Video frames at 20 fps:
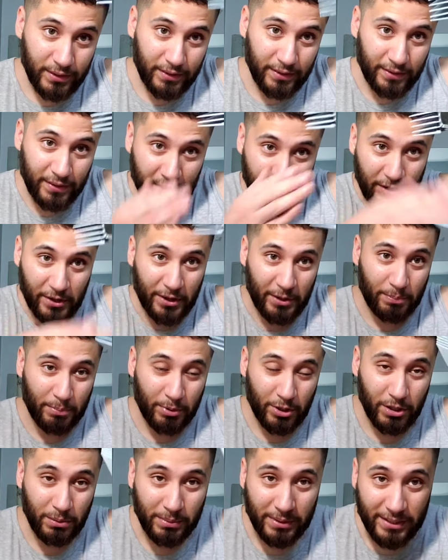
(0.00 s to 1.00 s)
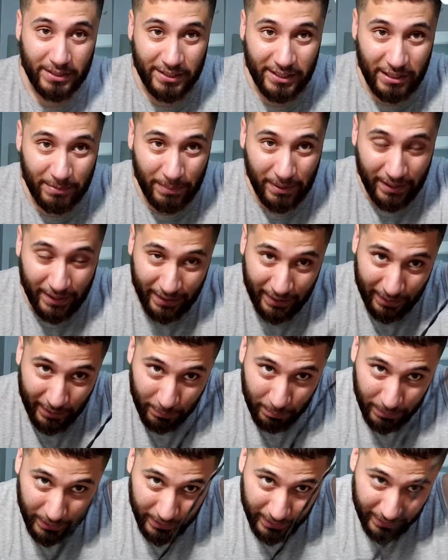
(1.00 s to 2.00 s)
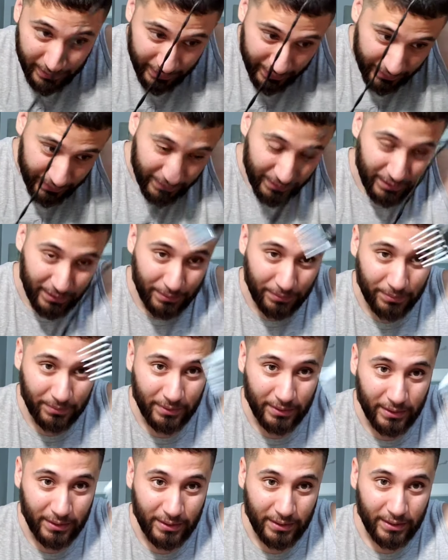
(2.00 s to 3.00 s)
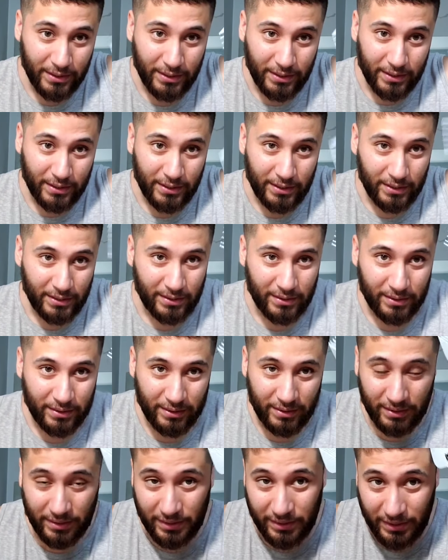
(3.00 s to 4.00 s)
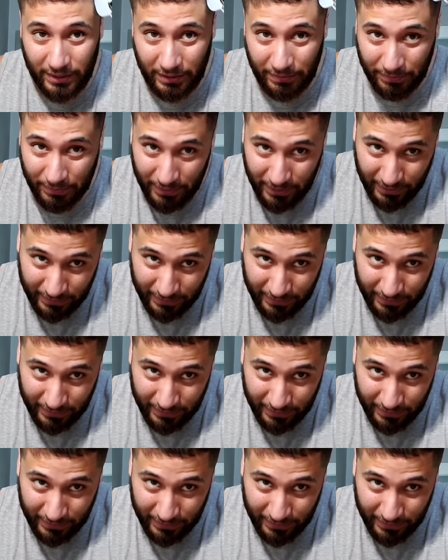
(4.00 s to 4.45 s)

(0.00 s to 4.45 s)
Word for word: And there you could probably see my hair being cut off. If